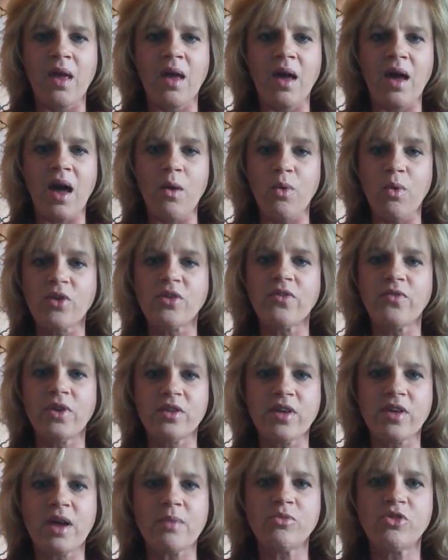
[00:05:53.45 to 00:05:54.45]
I worked a
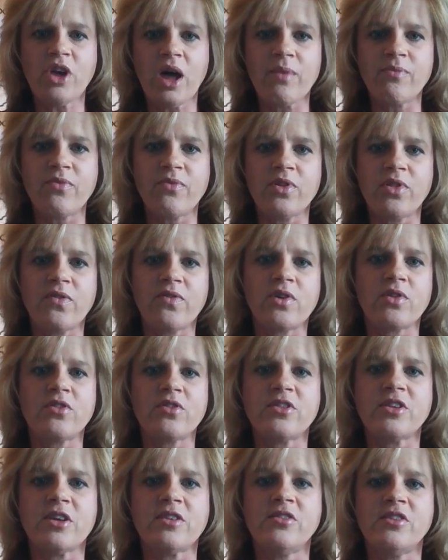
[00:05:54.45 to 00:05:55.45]
full-time job for the first
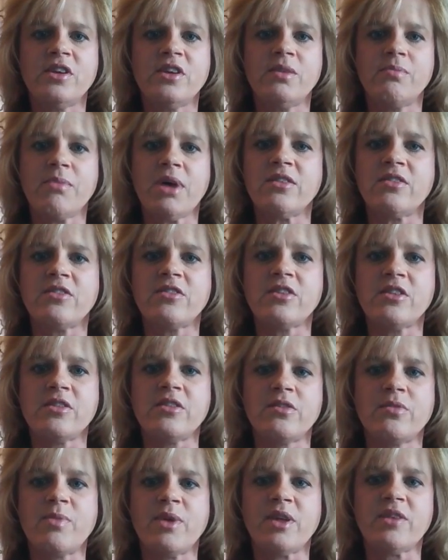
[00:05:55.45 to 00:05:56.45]
16 months in
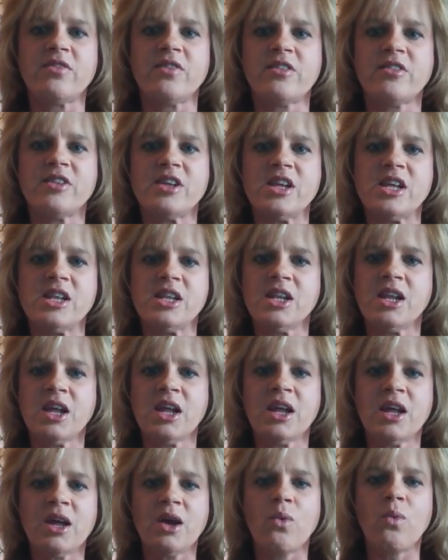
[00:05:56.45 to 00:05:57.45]
this business and
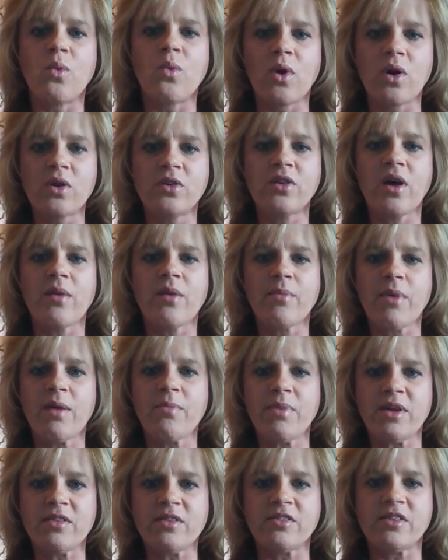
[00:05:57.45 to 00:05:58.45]
worked on my
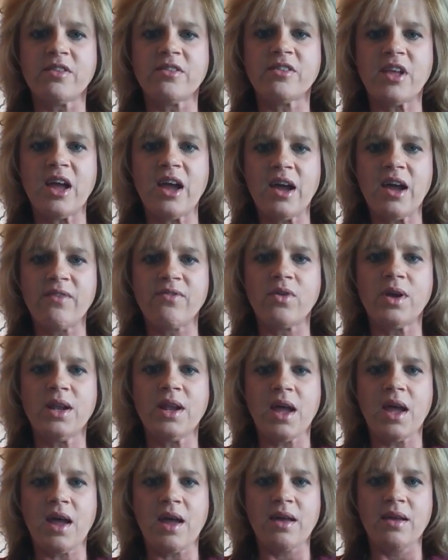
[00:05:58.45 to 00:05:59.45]
business every
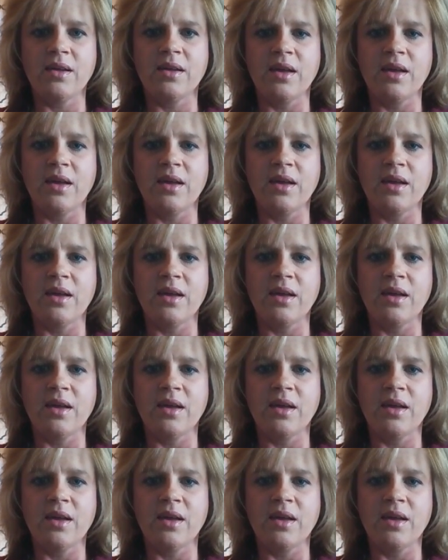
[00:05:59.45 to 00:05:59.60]
day.